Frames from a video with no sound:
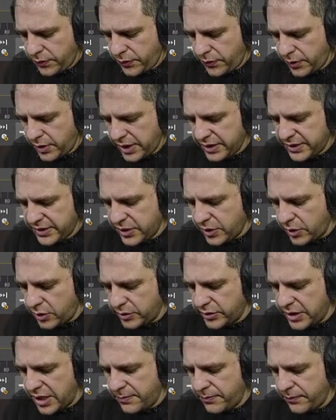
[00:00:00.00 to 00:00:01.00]
let's call
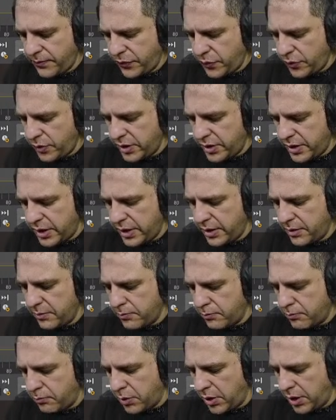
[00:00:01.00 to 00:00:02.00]
them 3D
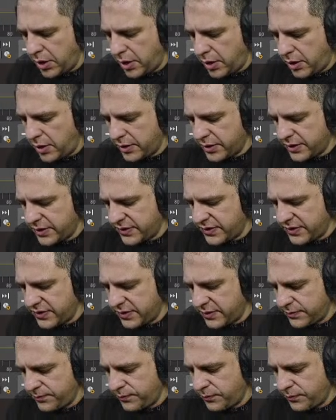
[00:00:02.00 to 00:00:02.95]
blocks.